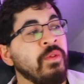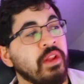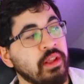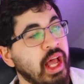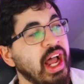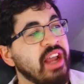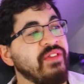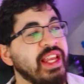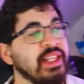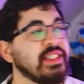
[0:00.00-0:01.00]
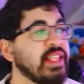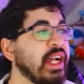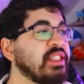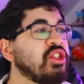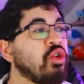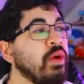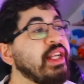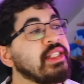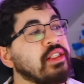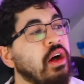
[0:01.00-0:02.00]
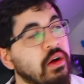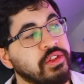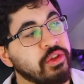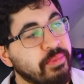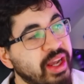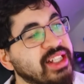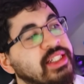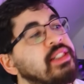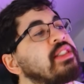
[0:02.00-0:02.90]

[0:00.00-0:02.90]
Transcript: live insects. Crickets are also predators.